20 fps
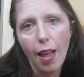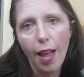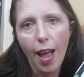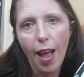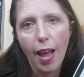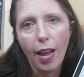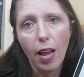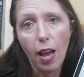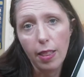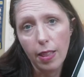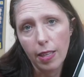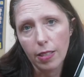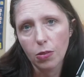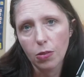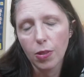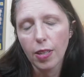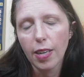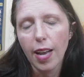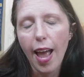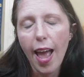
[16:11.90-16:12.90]
I got
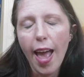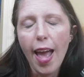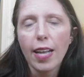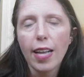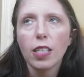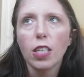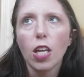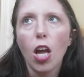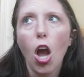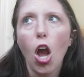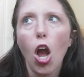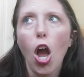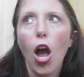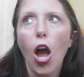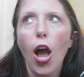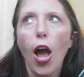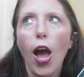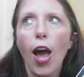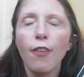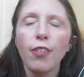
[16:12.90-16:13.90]
this one, and
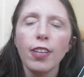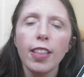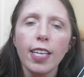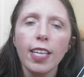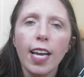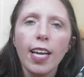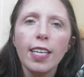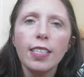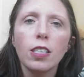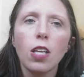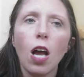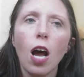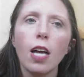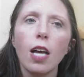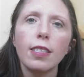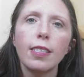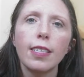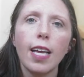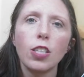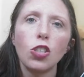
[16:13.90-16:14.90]
everything I
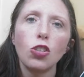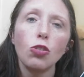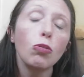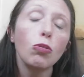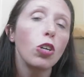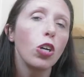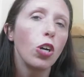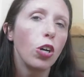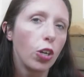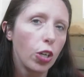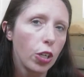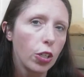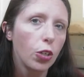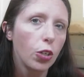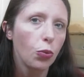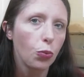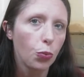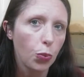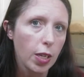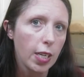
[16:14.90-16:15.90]
saw said you
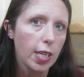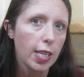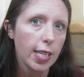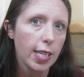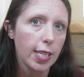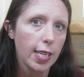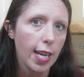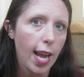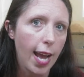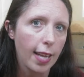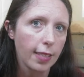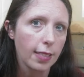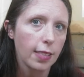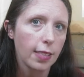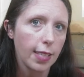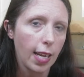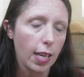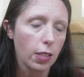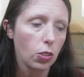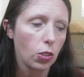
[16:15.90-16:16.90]
could read it as a
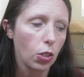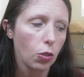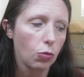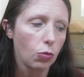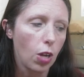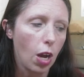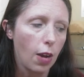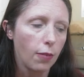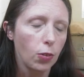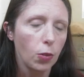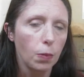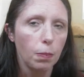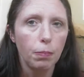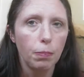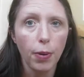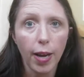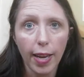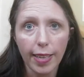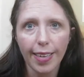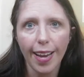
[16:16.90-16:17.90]
standalone novel,
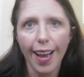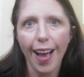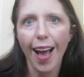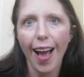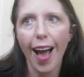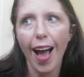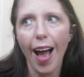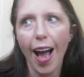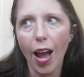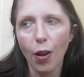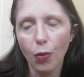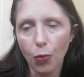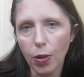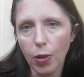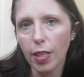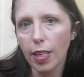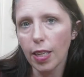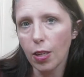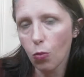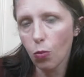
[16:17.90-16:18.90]
but I
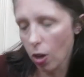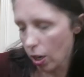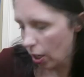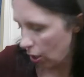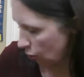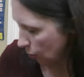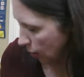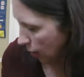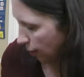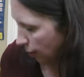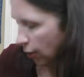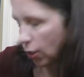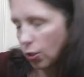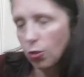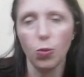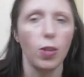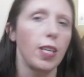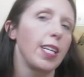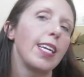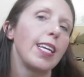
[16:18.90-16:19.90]
really wanted to read the
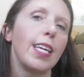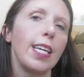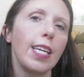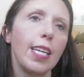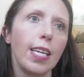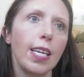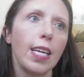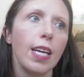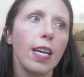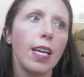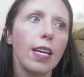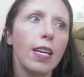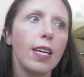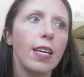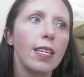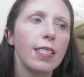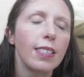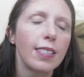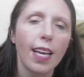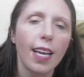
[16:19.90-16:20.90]
first one. He
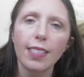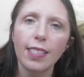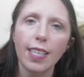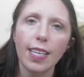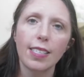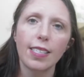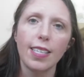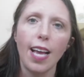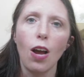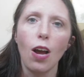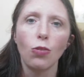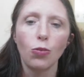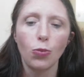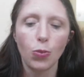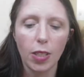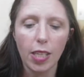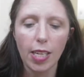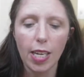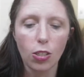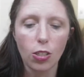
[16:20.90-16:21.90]
says they sound
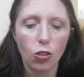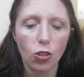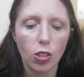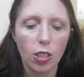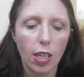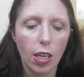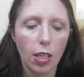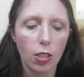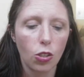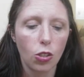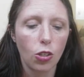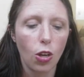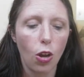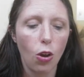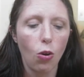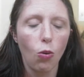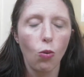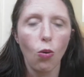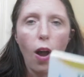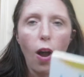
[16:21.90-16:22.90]
really interesting,
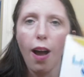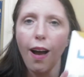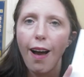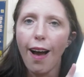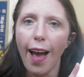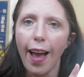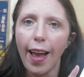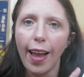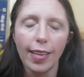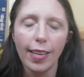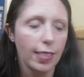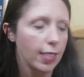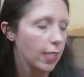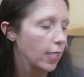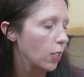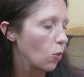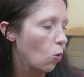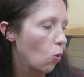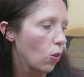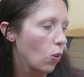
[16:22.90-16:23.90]
so I
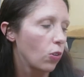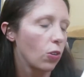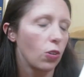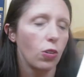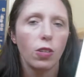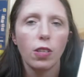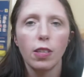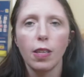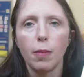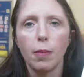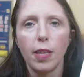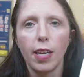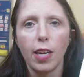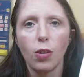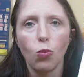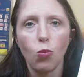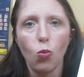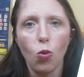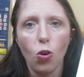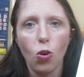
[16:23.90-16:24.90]
did order the
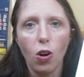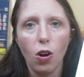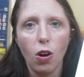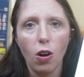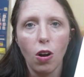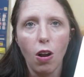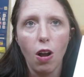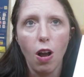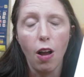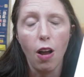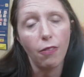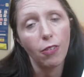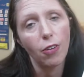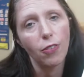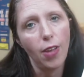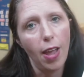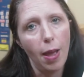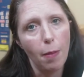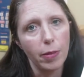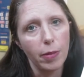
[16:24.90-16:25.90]
Lemonade War off
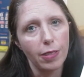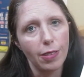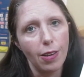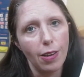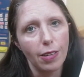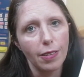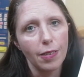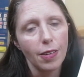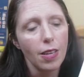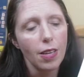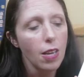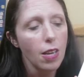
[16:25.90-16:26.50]
of Amazon